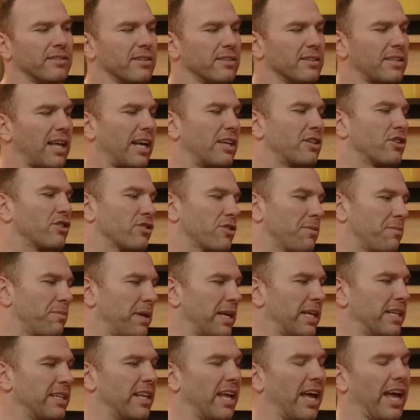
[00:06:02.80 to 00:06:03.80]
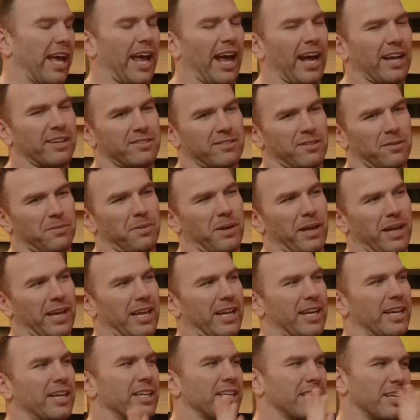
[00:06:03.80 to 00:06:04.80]
that doesn't mean that it has to
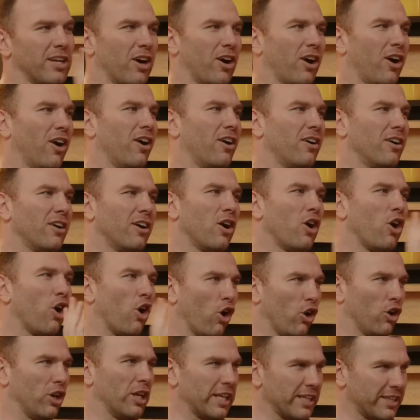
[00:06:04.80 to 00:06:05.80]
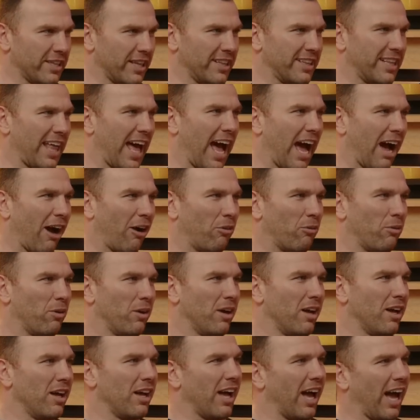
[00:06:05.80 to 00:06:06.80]
be, you know, holier than thou.
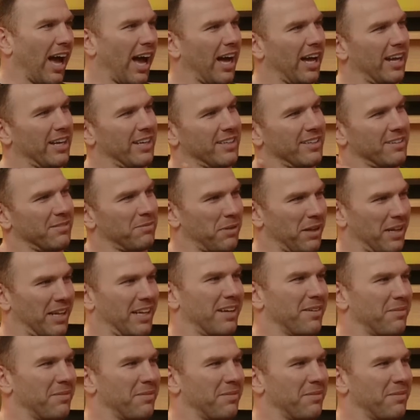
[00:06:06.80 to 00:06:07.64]
No. And be,